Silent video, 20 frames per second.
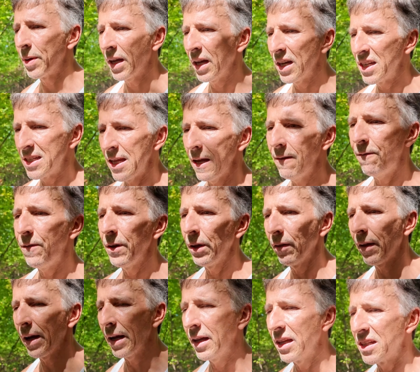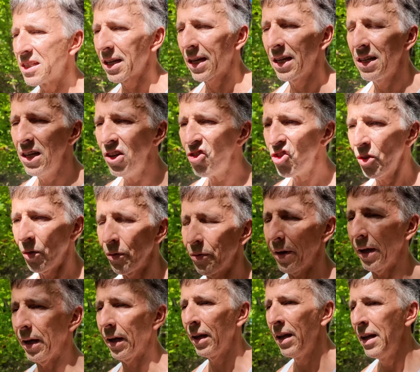because they feel like it's a conditional
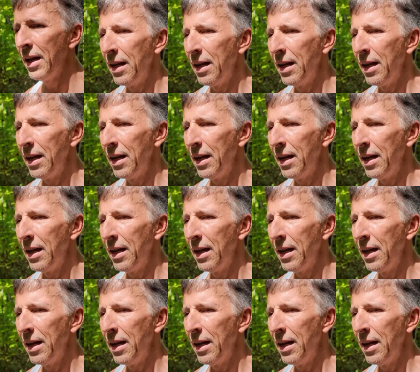thing.